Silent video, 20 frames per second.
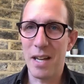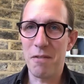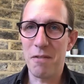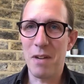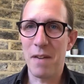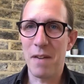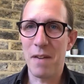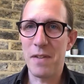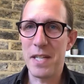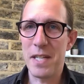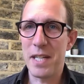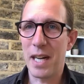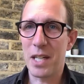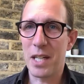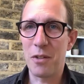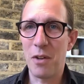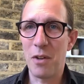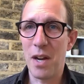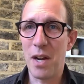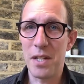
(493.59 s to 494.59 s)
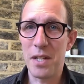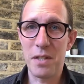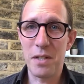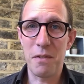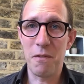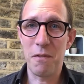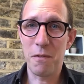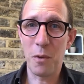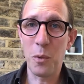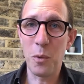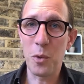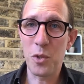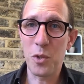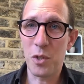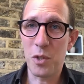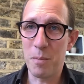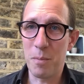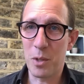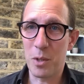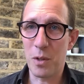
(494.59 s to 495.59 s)
like Ravi Zacharias falls
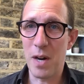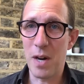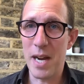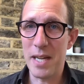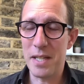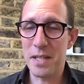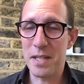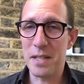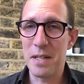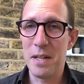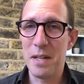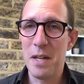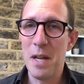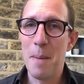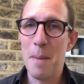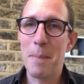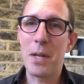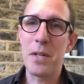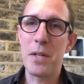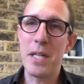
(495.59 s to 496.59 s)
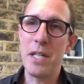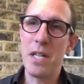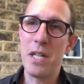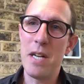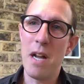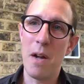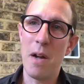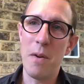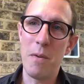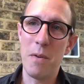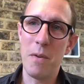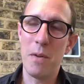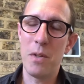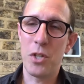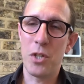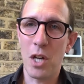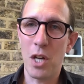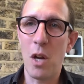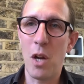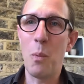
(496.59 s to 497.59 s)
from grace because he's known
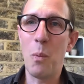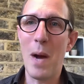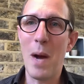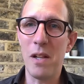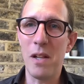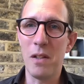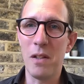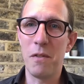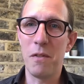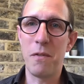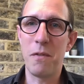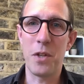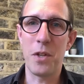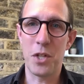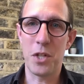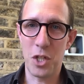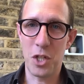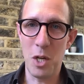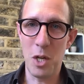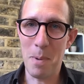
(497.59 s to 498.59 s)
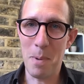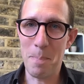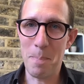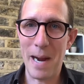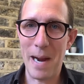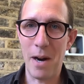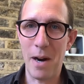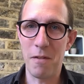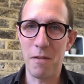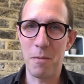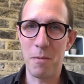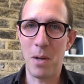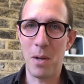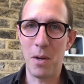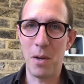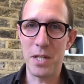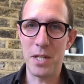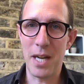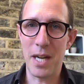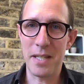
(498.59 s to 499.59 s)
so well for the superpower of
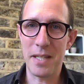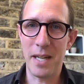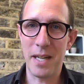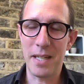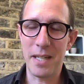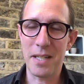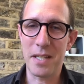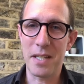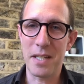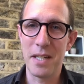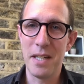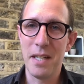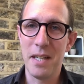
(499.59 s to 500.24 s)
apologetics,